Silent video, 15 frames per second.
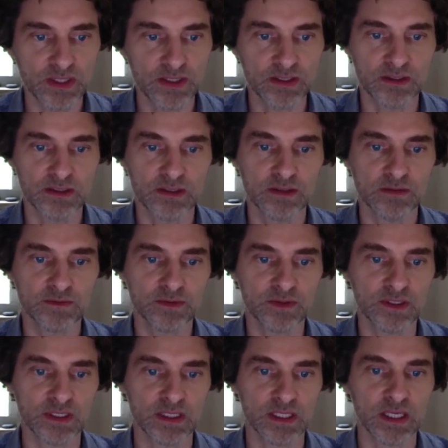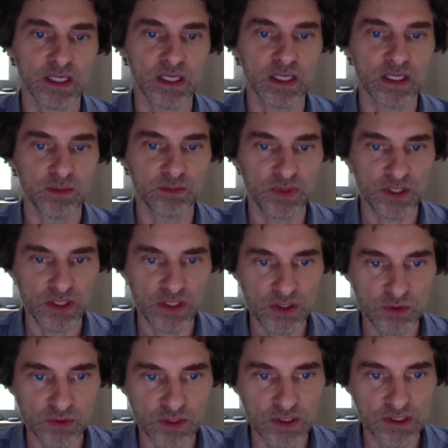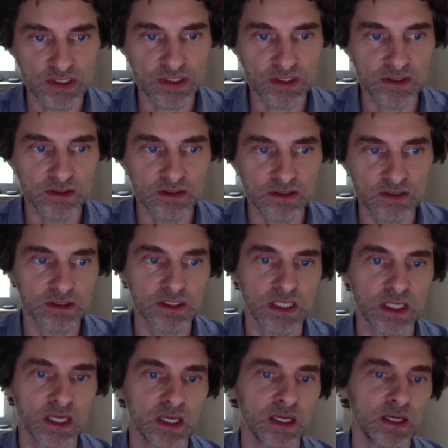by the different patient organizations.